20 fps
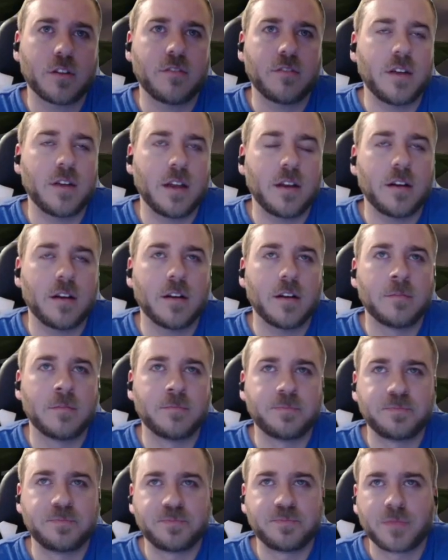Vader.
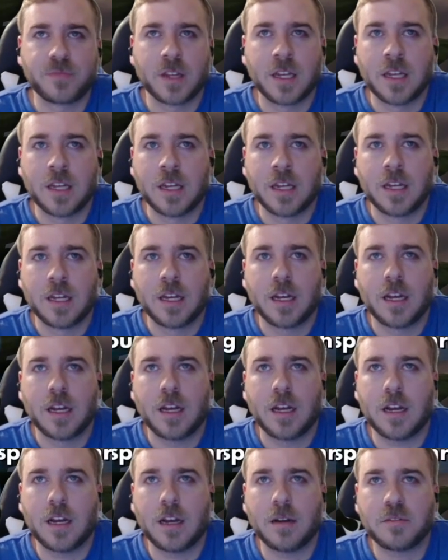
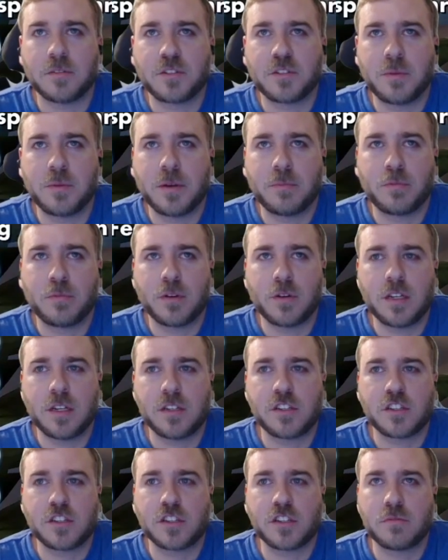Should be pretty
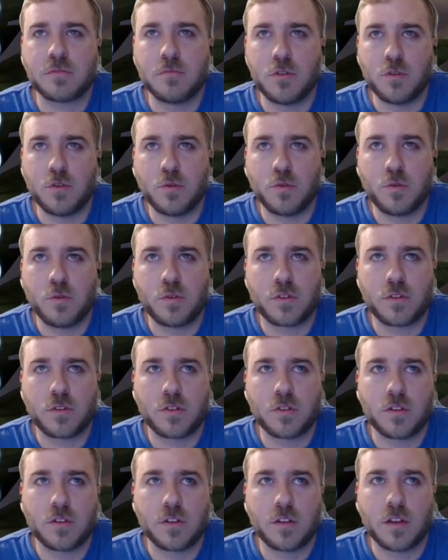smooth.
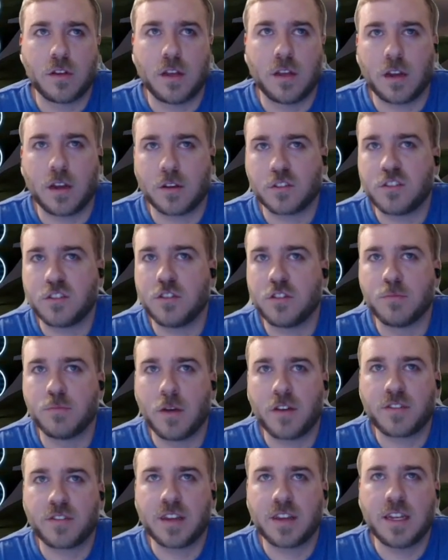And I also used
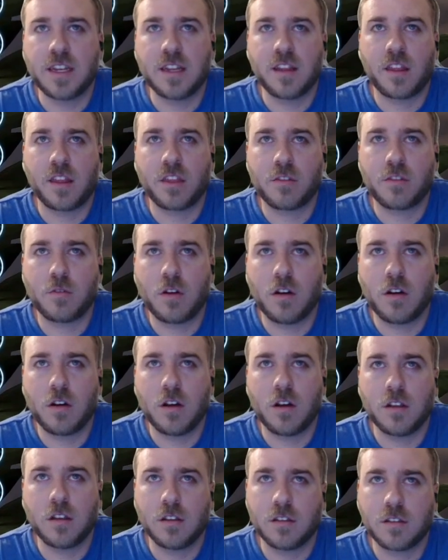Moff Gideon and
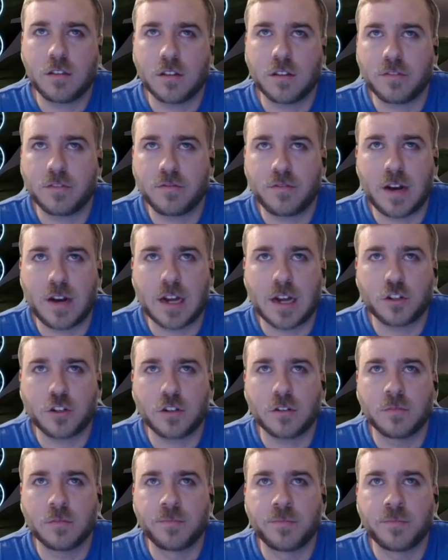Thrawn to fracture.